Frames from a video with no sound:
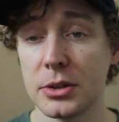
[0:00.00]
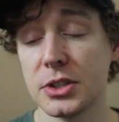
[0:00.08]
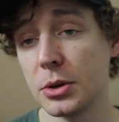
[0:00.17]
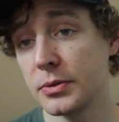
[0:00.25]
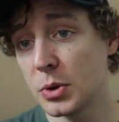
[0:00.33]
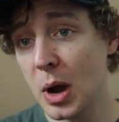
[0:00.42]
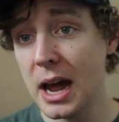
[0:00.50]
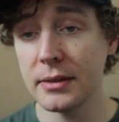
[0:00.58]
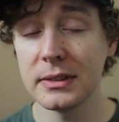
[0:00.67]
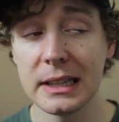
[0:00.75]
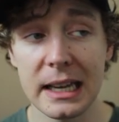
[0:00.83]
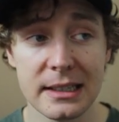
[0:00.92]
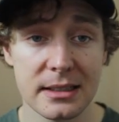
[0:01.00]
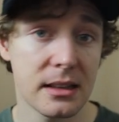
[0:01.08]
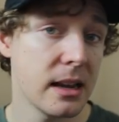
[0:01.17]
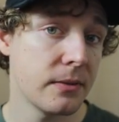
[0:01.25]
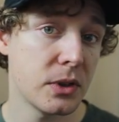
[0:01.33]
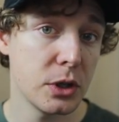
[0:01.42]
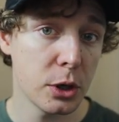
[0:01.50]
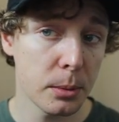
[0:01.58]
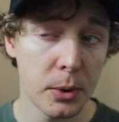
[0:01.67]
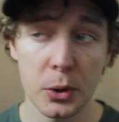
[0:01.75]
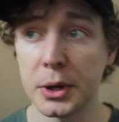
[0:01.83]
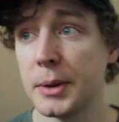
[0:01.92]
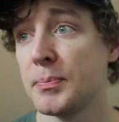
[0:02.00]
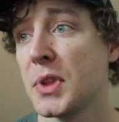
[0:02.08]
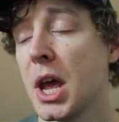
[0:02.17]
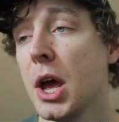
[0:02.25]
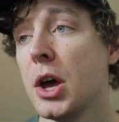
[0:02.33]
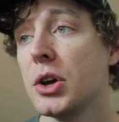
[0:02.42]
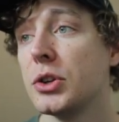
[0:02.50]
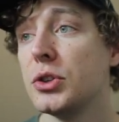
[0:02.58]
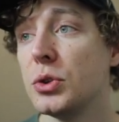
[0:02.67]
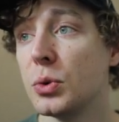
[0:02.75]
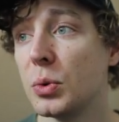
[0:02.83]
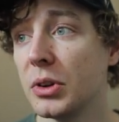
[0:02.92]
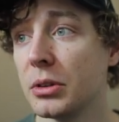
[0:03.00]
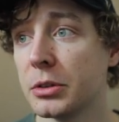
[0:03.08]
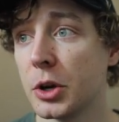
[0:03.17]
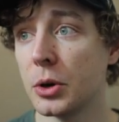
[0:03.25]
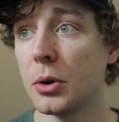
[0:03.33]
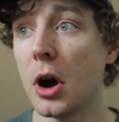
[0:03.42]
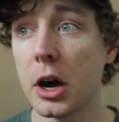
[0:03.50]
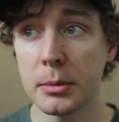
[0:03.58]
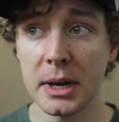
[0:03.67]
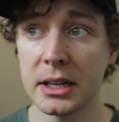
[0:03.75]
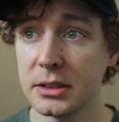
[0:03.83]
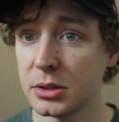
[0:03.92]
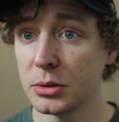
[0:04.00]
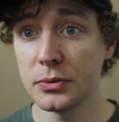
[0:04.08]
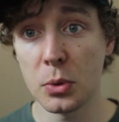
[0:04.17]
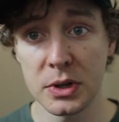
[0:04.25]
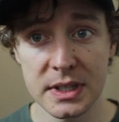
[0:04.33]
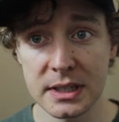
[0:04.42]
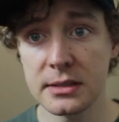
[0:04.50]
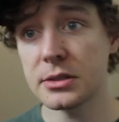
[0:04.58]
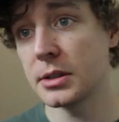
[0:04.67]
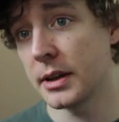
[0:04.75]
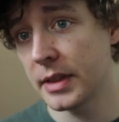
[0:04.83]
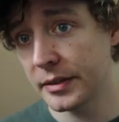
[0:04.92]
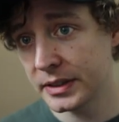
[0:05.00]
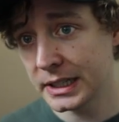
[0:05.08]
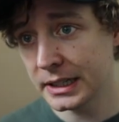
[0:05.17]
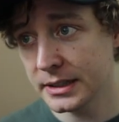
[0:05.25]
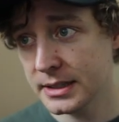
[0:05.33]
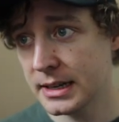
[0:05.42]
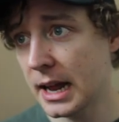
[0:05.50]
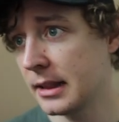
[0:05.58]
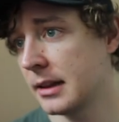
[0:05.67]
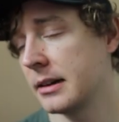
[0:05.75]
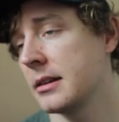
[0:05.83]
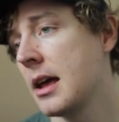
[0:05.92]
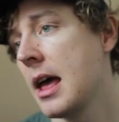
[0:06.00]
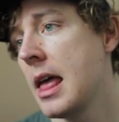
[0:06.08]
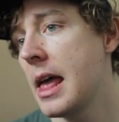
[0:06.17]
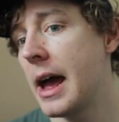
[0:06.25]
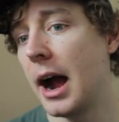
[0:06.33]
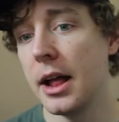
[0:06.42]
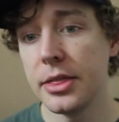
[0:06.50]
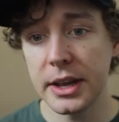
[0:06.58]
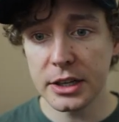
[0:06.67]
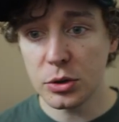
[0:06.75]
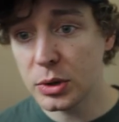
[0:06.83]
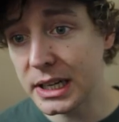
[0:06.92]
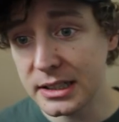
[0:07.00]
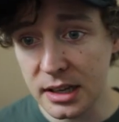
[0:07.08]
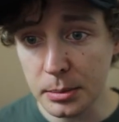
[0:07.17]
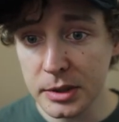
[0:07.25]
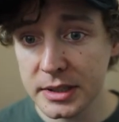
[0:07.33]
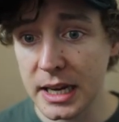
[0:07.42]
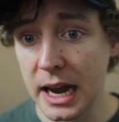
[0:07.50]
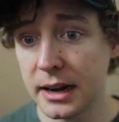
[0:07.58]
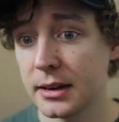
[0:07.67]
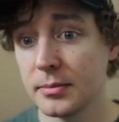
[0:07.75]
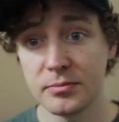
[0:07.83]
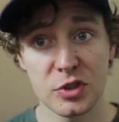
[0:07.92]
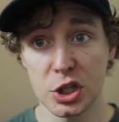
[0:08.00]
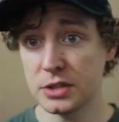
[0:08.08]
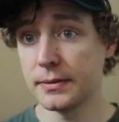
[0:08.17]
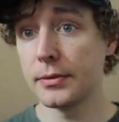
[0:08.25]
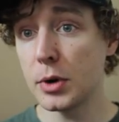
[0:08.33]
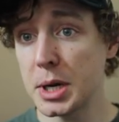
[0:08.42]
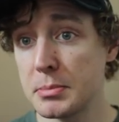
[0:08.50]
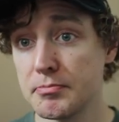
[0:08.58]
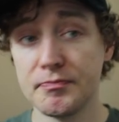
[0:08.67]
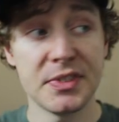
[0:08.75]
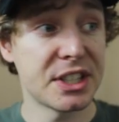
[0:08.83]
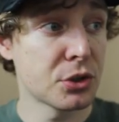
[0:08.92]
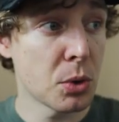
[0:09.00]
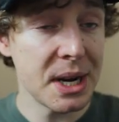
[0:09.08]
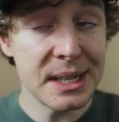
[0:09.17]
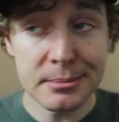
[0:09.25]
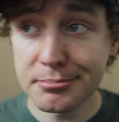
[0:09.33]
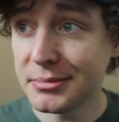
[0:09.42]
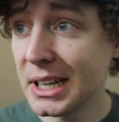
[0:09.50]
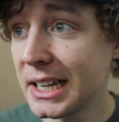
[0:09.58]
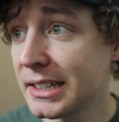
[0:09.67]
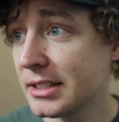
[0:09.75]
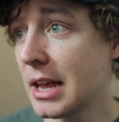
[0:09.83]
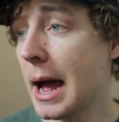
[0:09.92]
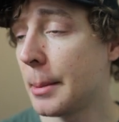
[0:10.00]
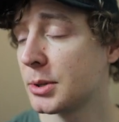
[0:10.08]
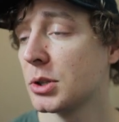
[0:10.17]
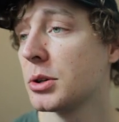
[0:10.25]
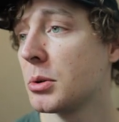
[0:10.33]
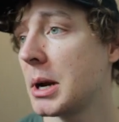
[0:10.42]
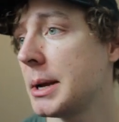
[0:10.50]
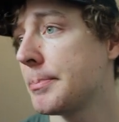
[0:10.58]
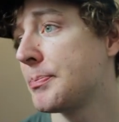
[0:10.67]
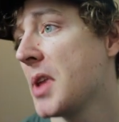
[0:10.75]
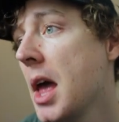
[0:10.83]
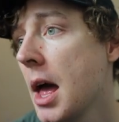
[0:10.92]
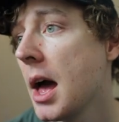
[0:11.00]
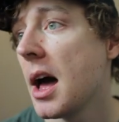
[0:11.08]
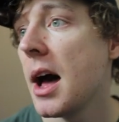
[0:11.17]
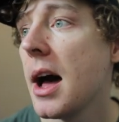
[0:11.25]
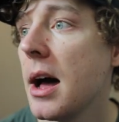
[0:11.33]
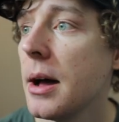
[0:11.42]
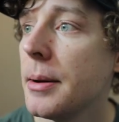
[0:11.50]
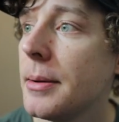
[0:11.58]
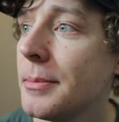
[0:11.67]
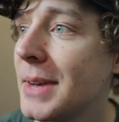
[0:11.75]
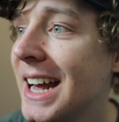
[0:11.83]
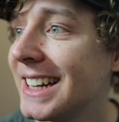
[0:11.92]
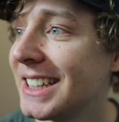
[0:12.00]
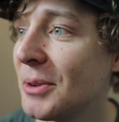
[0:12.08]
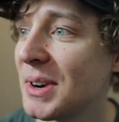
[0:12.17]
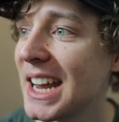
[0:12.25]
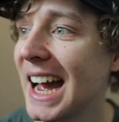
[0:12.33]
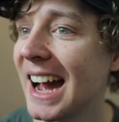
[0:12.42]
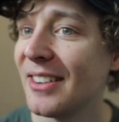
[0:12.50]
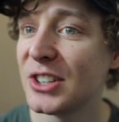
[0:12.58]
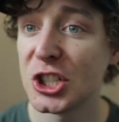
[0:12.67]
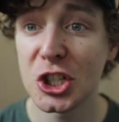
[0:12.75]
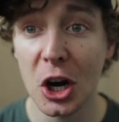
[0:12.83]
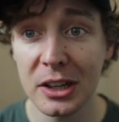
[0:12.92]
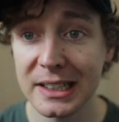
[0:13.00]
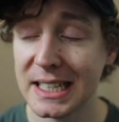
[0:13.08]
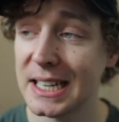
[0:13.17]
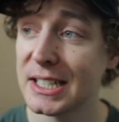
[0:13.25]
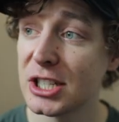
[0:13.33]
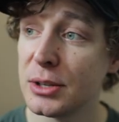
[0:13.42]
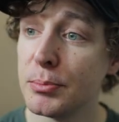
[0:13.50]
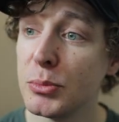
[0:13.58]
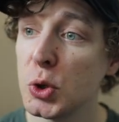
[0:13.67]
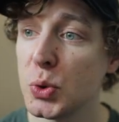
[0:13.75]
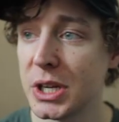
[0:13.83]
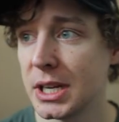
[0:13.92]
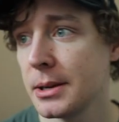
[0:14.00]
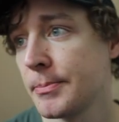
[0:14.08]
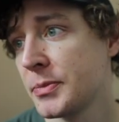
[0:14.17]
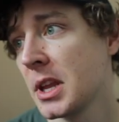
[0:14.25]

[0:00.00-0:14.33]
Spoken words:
So if you have less life than your opponent, you will go automatically to a 4/6, so you have that vanilla stat line, and then you get double attack just for free. It's great. It's absolutely great. And then we have Charlotte Smoothie.